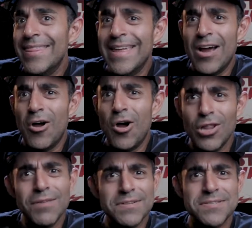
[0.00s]
think
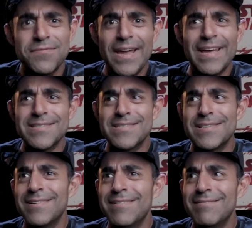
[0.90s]
all of us
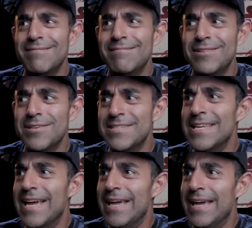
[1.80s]
fans could
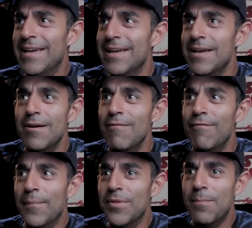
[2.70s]
say
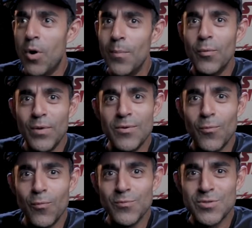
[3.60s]
from the moment
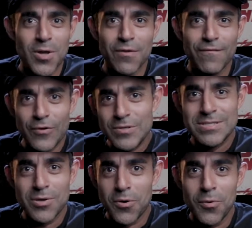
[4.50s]
we saw the first
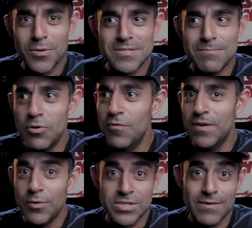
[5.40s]
Star Wars
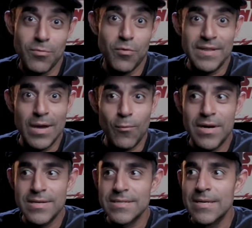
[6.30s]
movie, whichever movie that
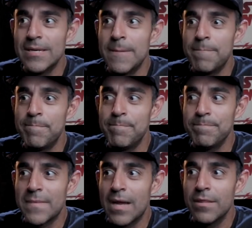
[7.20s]
was.
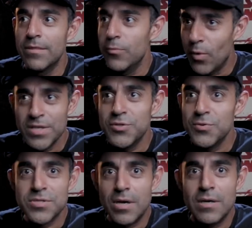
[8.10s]
Once you
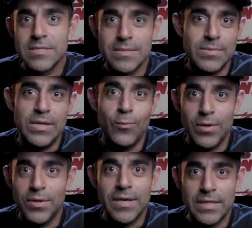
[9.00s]
saw somebody
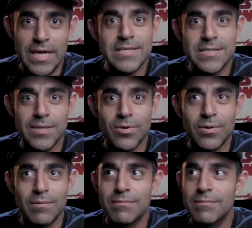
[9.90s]
wielding a
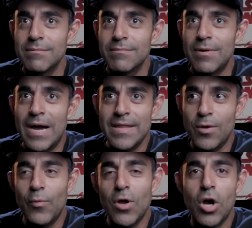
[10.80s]
lightsaber, I
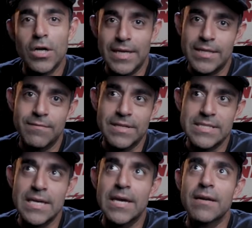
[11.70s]
think we all collectively
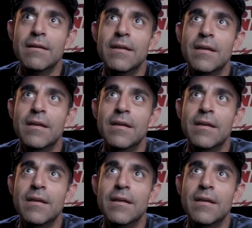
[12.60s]
said,